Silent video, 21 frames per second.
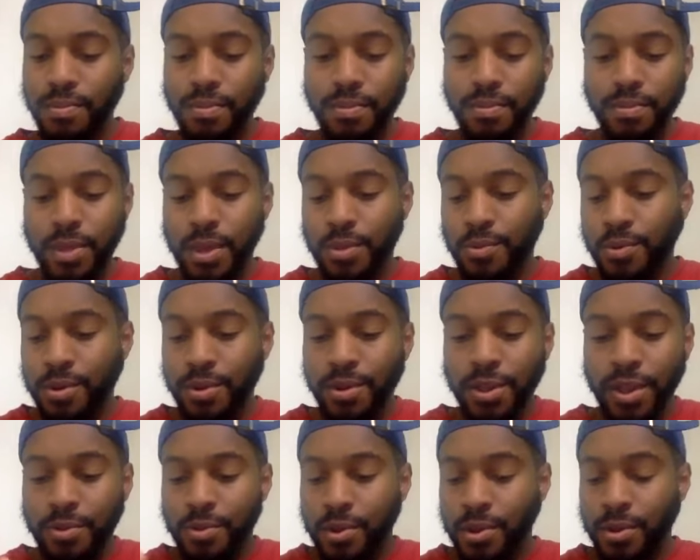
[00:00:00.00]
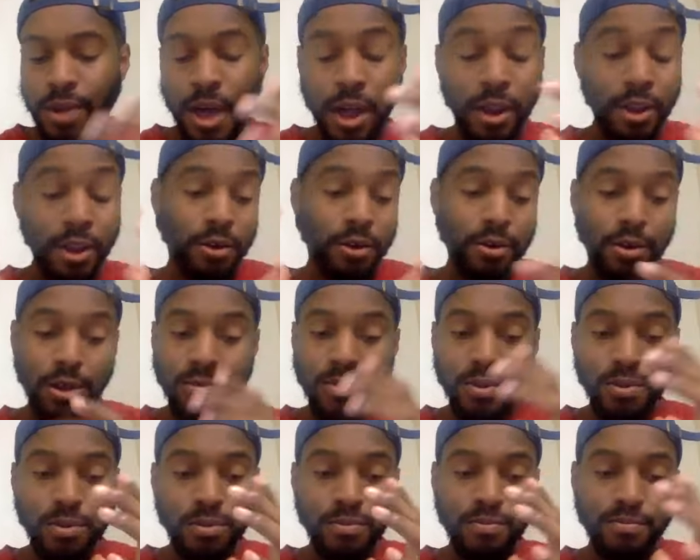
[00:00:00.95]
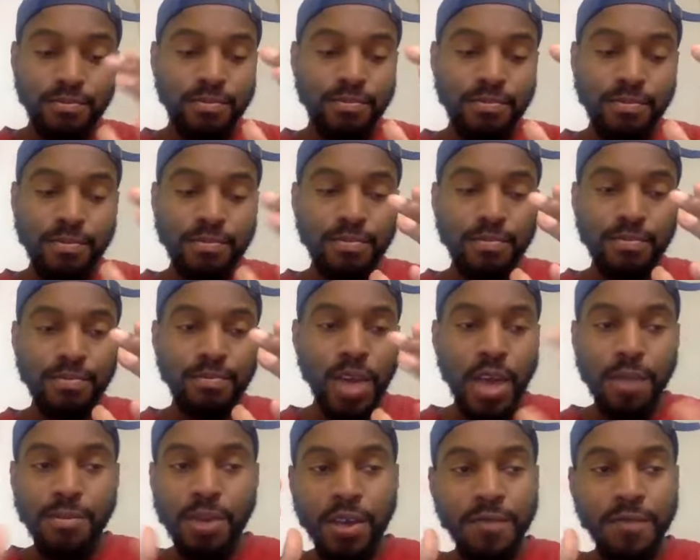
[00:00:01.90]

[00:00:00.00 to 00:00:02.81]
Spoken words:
he would I don't know, he would maybe